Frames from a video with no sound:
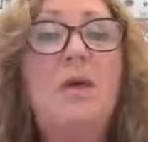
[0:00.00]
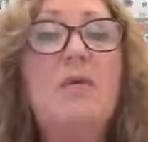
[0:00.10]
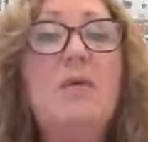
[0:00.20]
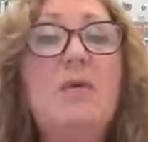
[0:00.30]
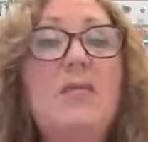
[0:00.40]

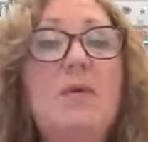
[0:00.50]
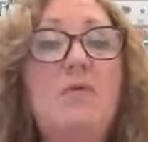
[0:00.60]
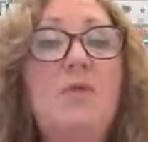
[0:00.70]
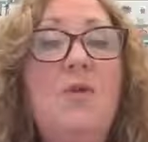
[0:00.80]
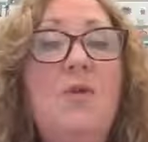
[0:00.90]
There are
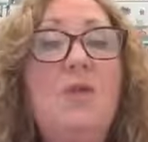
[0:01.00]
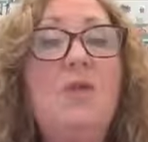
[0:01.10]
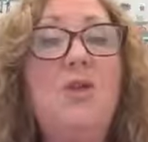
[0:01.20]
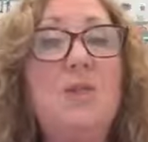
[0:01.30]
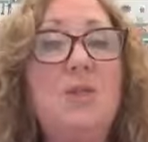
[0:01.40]
several things
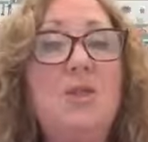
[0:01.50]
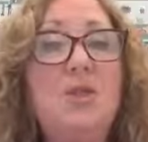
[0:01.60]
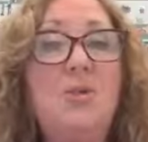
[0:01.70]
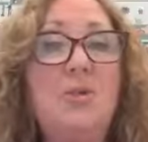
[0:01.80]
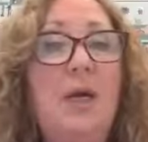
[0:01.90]
you must
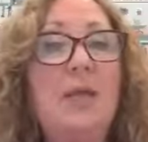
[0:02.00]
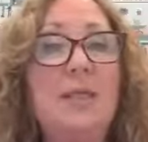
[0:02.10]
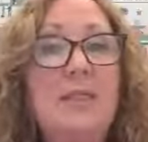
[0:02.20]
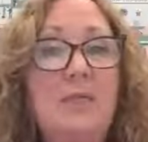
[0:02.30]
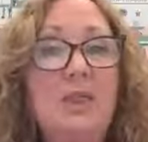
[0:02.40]
do under
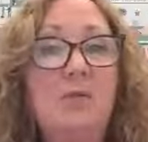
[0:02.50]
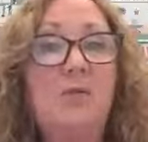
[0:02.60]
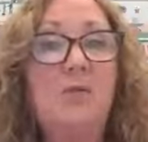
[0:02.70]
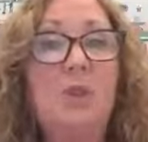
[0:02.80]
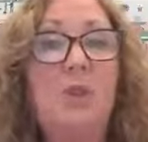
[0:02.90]
Section
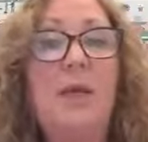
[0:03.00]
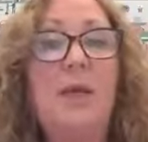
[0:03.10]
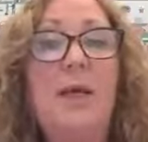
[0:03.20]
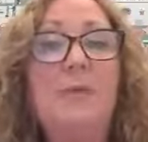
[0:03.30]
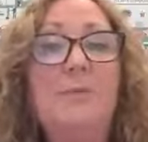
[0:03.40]

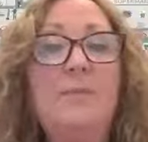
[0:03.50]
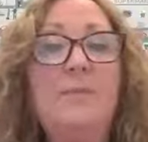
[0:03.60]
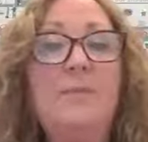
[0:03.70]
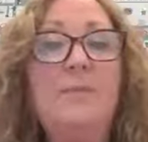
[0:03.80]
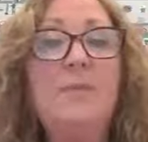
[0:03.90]
41A.
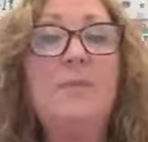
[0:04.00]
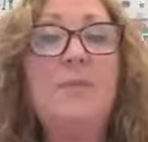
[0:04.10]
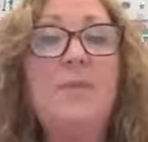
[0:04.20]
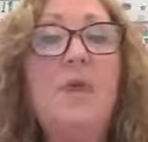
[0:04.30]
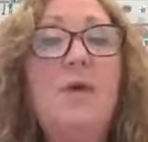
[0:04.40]

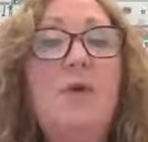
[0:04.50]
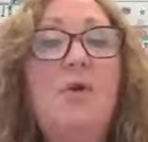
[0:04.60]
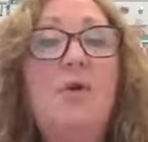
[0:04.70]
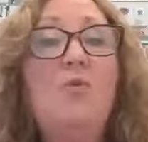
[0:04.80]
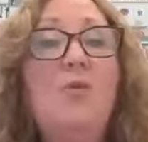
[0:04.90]

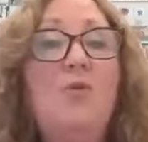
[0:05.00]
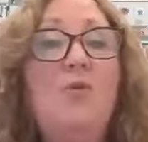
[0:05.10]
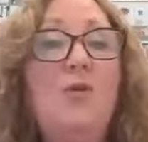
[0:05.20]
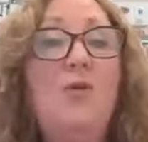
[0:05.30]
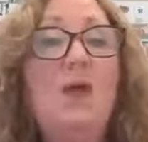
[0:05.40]

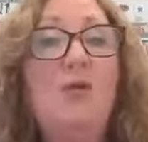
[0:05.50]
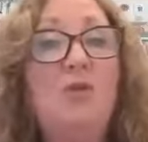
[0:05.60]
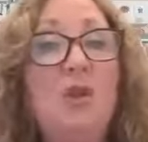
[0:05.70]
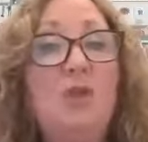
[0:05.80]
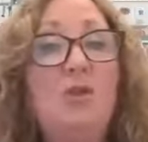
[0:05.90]
Review a
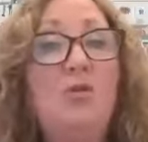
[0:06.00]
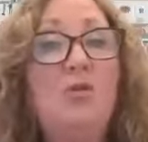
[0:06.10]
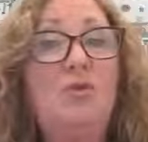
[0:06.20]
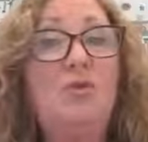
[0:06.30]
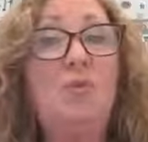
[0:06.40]
credit or
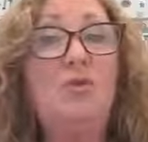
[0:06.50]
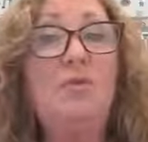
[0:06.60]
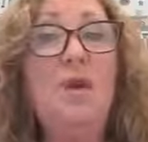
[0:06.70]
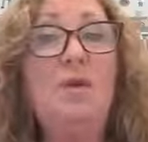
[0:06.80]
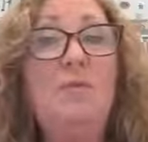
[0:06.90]
default
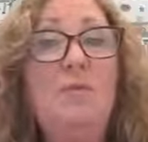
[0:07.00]
fee